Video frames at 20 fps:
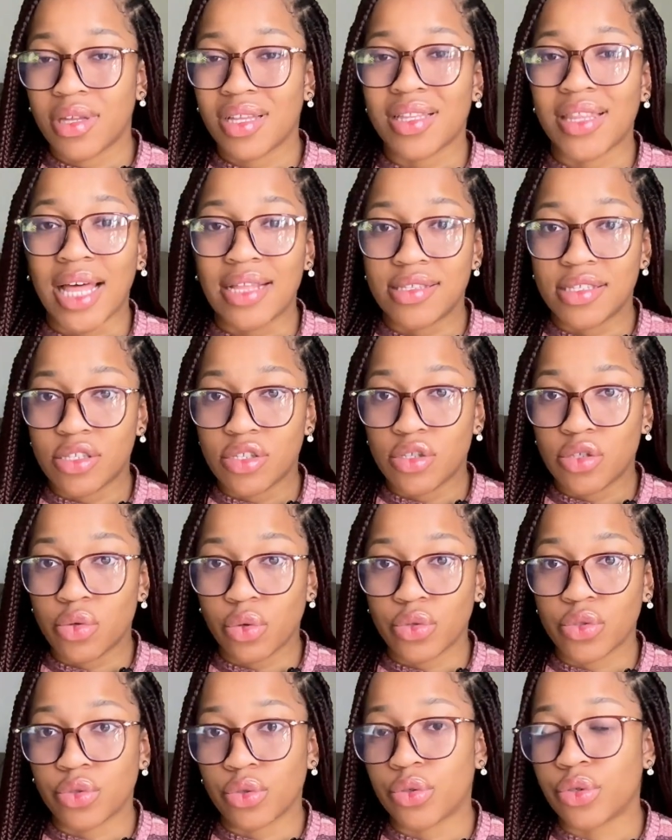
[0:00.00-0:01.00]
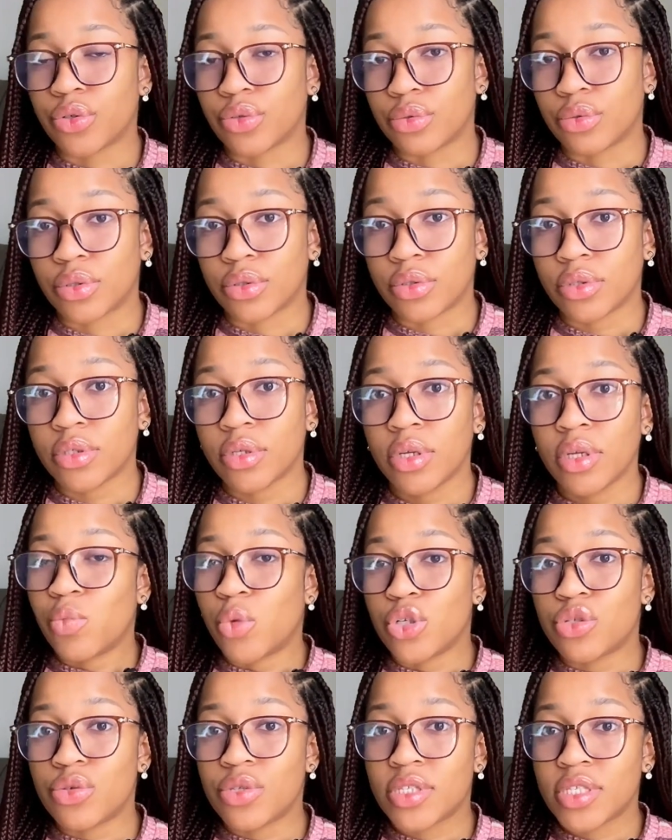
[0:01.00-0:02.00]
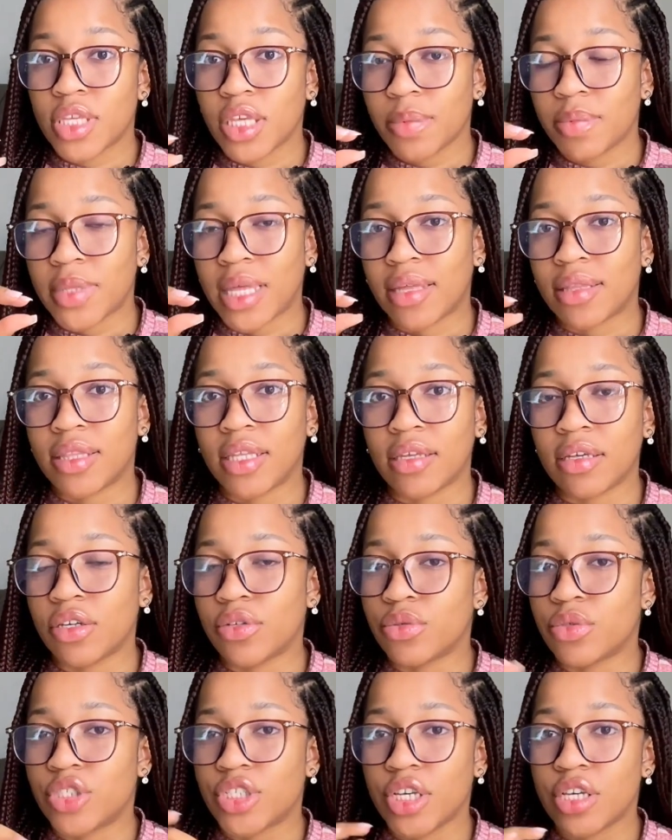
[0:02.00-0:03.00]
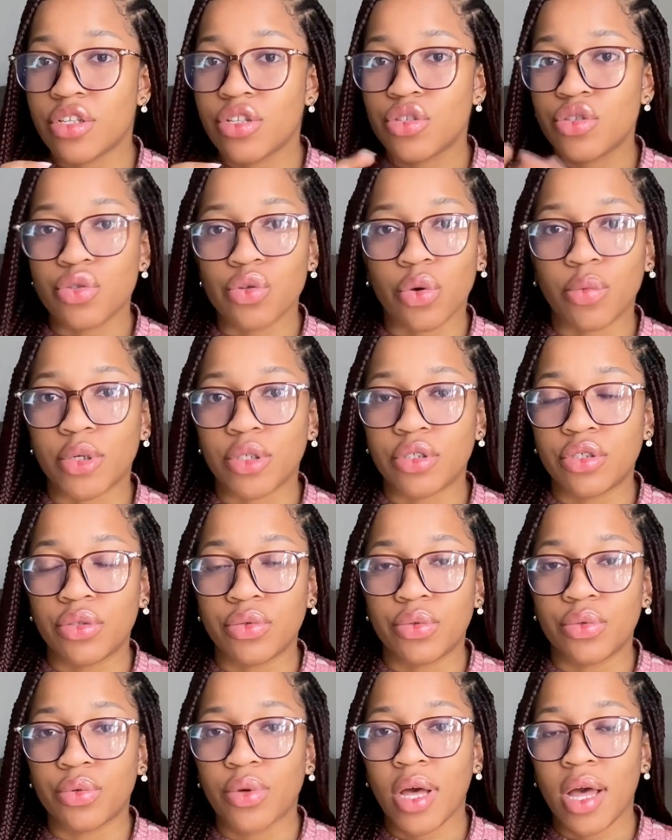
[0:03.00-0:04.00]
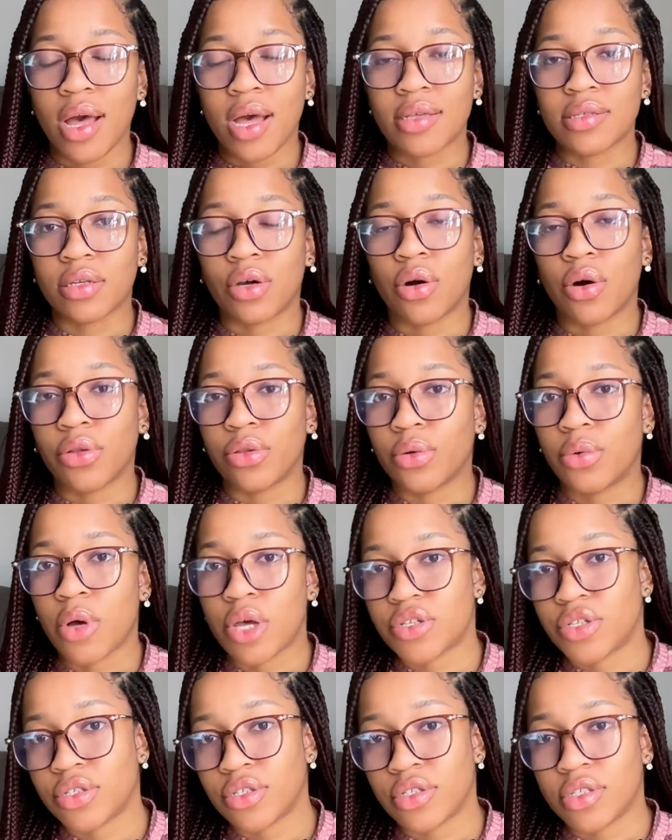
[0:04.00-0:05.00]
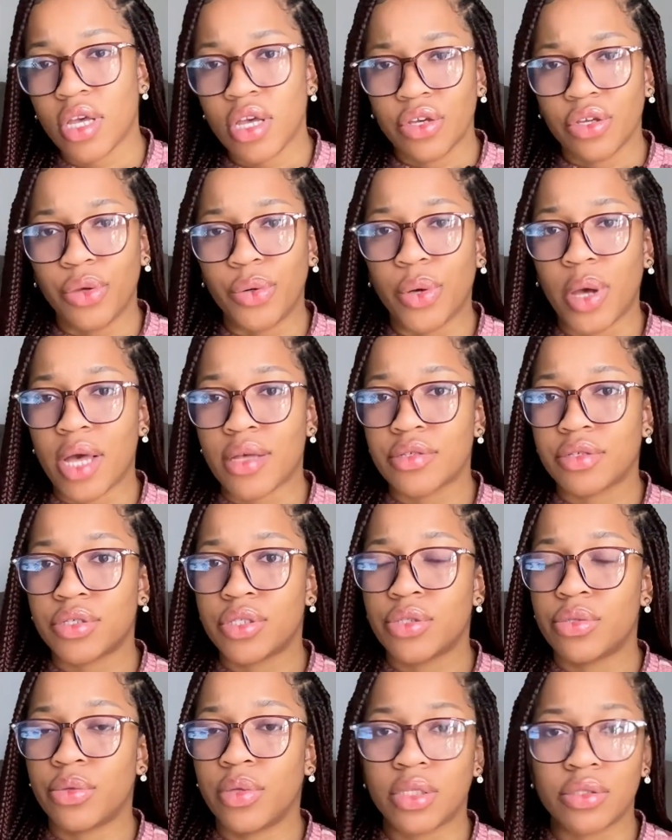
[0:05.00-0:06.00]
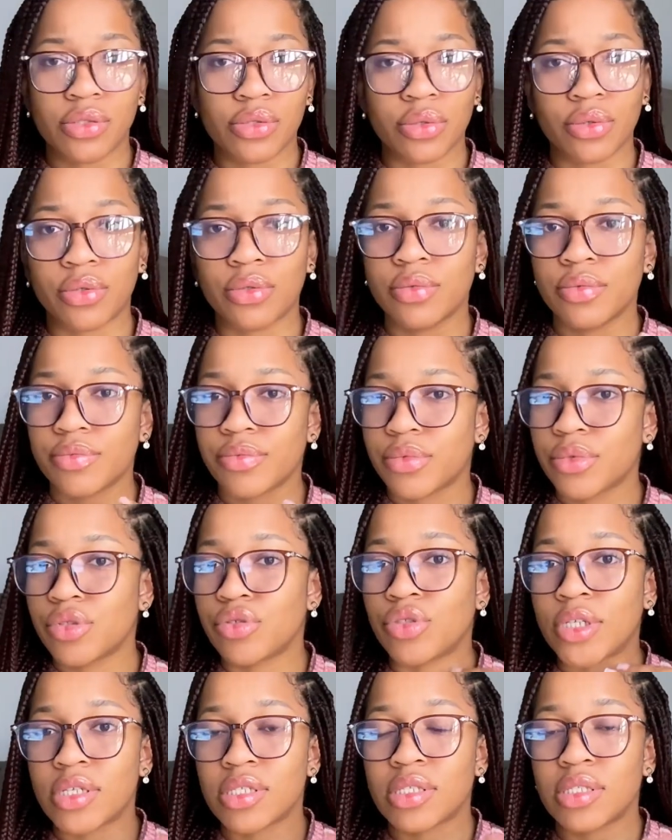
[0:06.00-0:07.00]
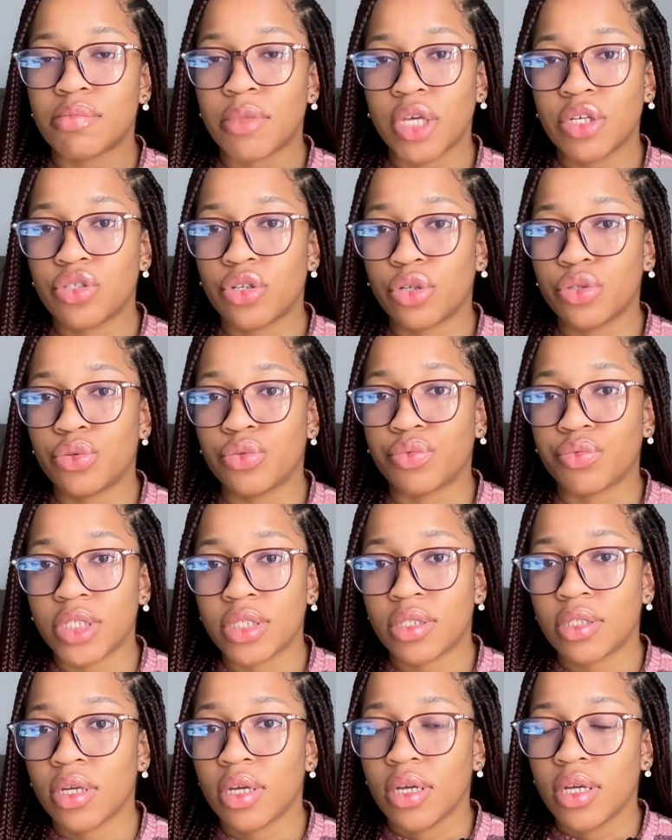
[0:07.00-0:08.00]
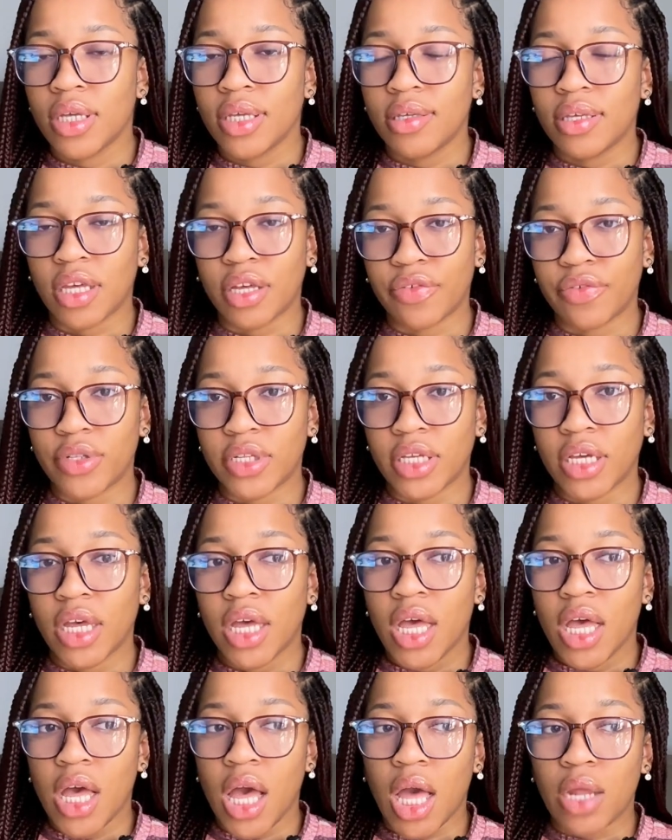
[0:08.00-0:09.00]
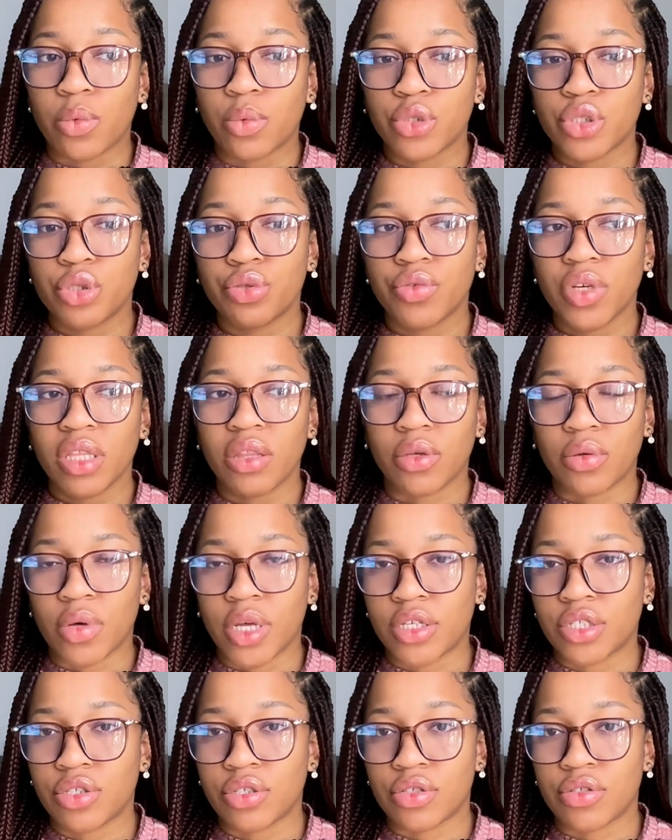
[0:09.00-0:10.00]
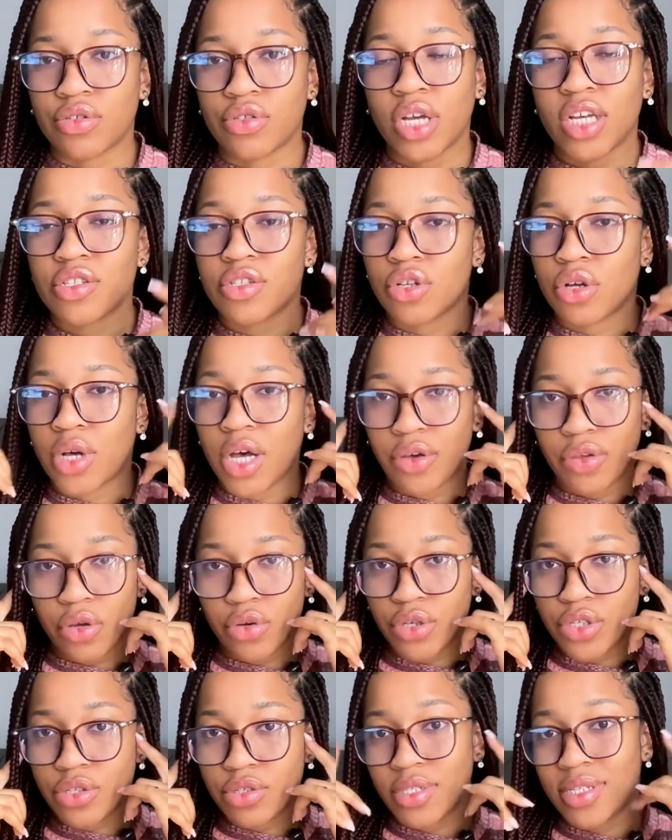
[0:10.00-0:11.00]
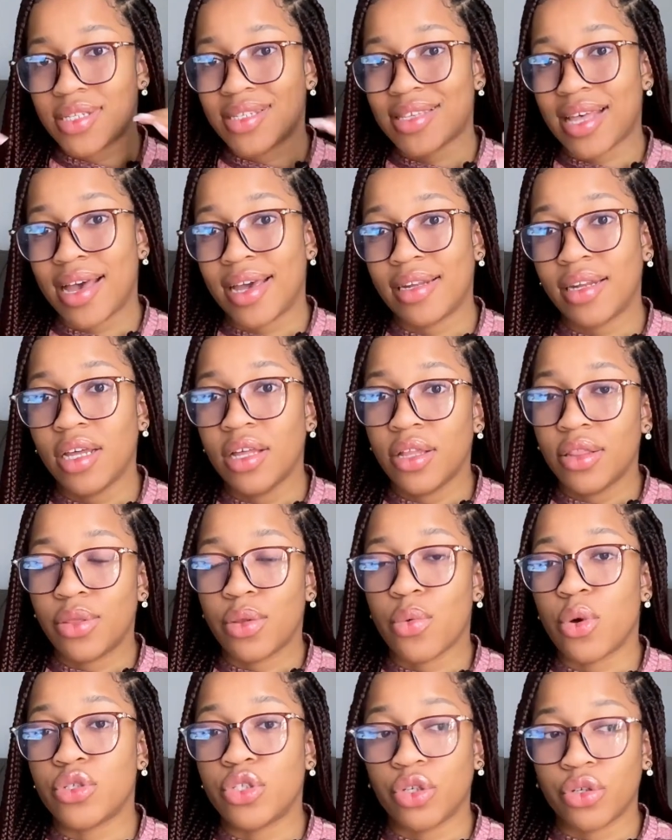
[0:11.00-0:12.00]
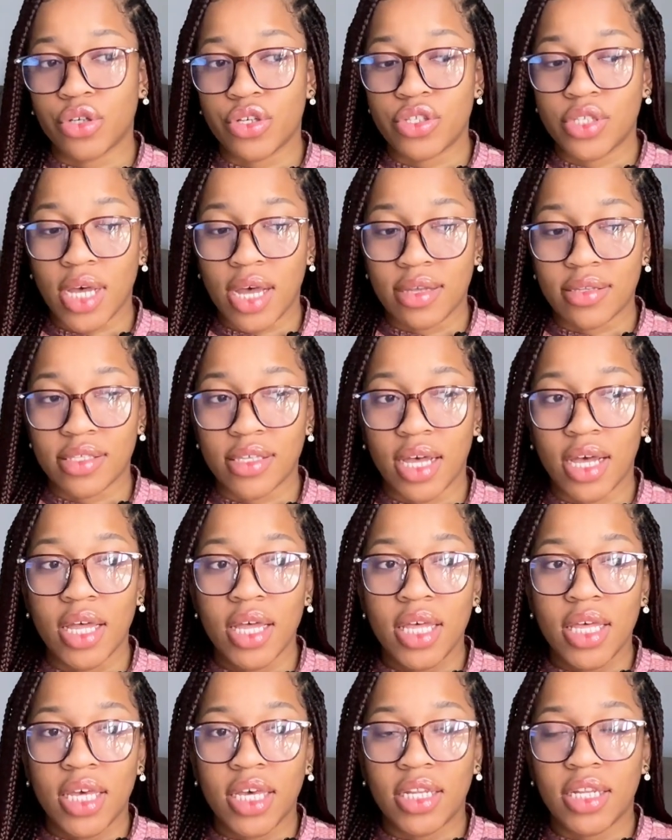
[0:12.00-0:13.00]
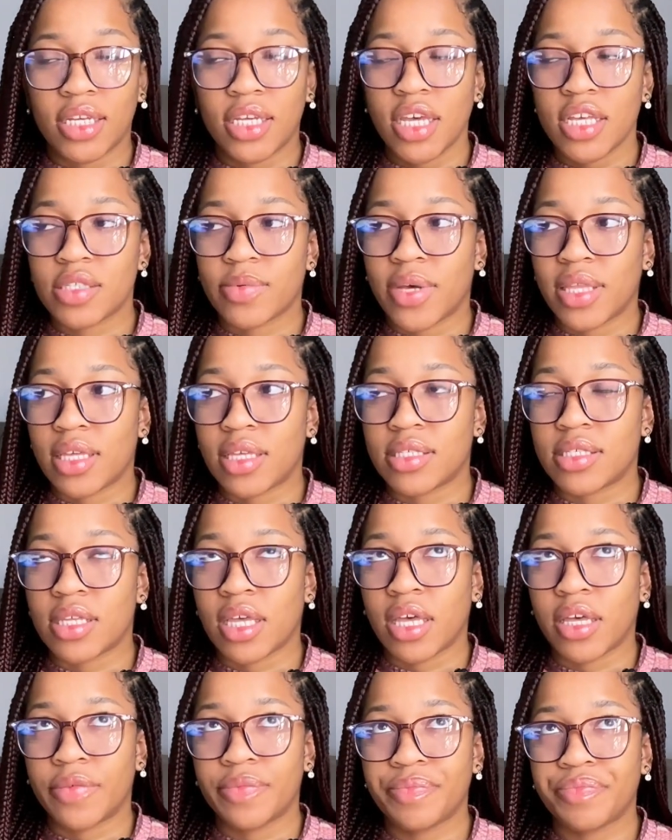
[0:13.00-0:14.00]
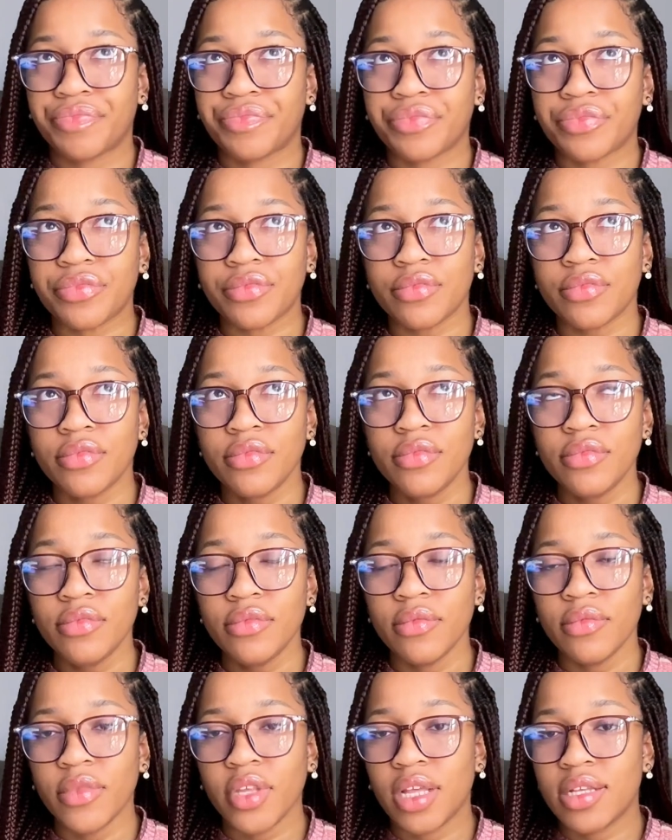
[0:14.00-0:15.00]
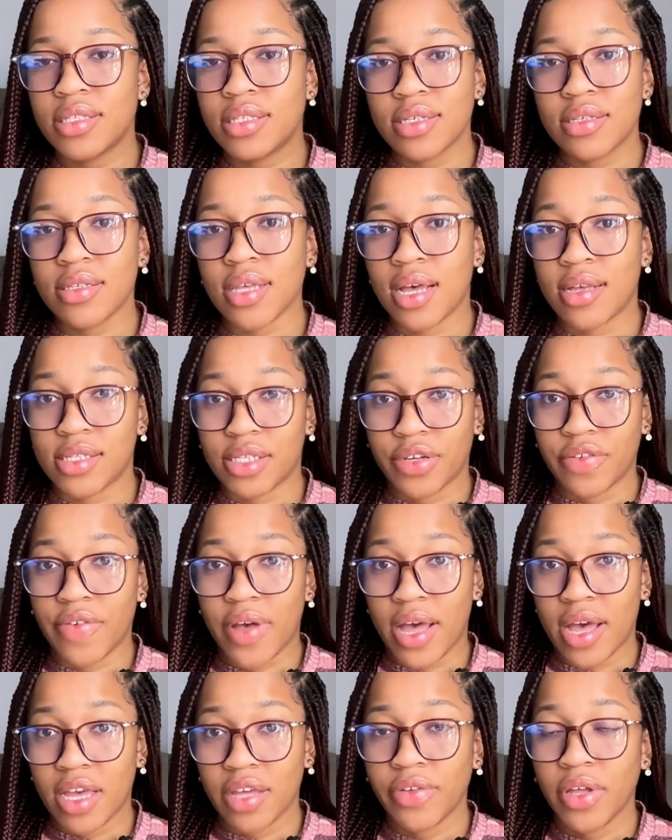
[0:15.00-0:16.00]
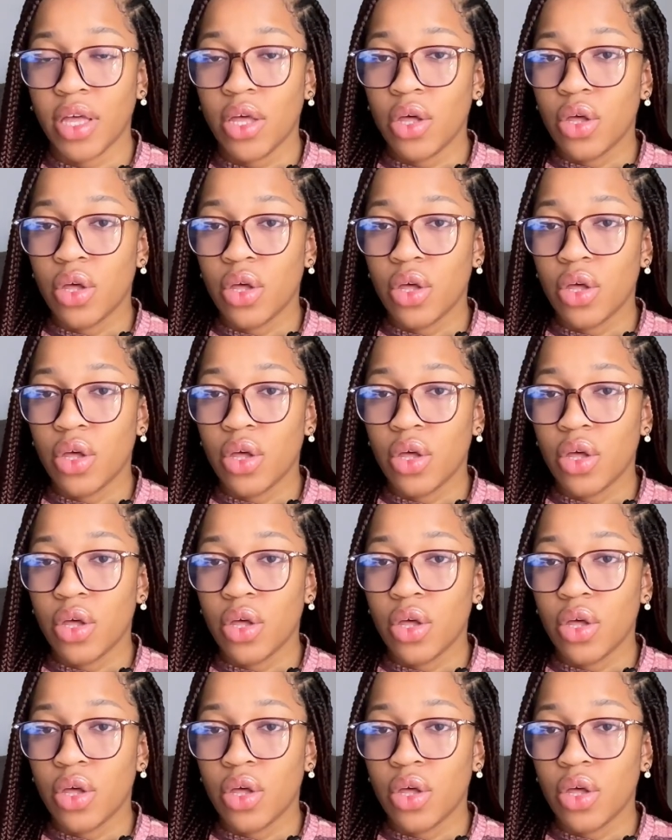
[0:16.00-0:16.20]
That is so crucial. Once you skip that thing, it could change so much. You could go and answer all the questions. You could answer too little. Just make sure you read carefully. And once you read the questions, you also know how you're going to decide the ones you're going to answer. In the case where they say 6 answer 5,